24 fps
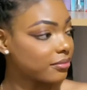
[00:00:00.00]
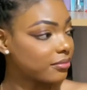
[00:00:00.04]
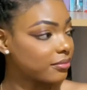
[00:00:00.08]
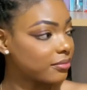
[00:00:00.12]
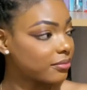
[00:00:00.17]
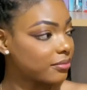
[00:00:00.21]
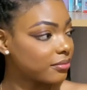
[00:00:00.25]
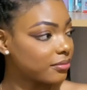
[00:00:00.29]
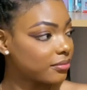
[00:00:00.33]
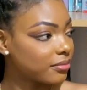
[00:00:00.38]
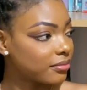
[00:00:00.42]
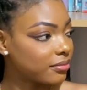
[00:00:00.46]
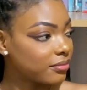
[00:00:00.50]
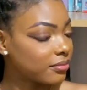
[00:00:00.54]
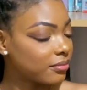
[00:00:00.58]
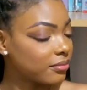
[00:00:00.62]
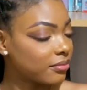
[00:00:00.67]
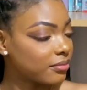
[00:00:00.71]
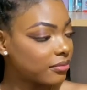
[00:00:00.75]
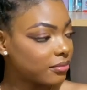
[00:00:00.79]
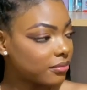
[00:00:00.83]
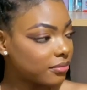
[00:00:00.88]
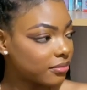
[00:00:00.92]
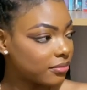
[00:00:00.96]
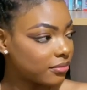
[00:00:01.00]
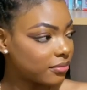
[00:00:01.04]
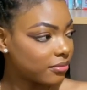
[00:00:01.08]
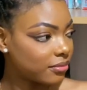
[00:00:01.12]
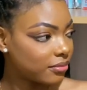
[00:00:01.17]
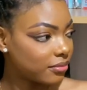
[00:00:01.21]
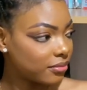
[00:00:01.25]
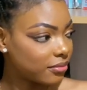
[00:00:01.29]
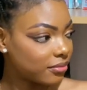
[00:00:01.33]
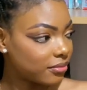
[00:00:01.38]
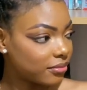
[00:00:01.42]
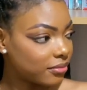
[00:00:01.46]

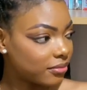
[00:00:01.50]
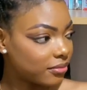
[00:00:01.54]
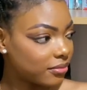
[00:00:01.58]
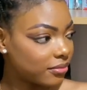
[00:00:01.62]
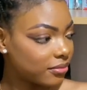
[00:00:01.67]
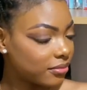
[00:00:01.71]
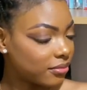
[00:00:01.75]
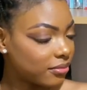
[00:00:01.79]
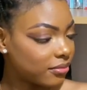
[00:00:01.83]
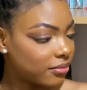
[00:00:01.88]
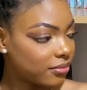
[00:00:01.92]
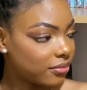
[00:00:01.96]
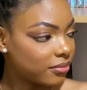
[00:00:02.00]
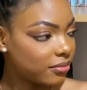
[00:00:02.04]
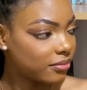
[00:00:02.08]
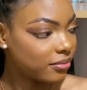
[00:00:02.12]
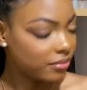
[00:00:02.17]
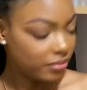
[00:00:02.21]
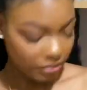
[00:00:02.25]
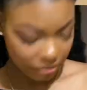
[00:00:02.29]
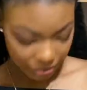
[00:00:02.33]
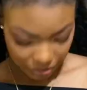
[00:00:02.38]
(not speaking)